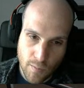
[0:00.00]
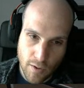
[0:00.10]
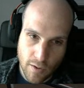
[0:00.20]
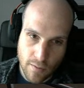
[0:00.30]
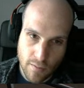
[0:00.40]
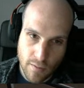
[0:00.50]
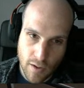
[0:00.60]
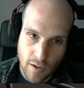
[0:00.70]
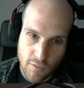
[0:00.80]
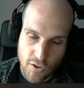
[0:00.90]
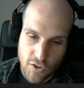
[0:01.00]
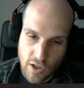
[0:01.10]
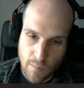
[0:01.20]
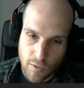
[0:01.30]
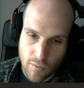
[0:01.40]
button. I've just
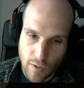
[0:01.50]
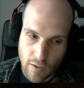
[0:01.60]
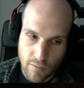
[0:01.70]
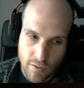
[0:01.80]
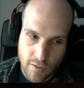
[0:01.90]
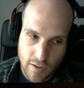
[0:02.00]
chambered around.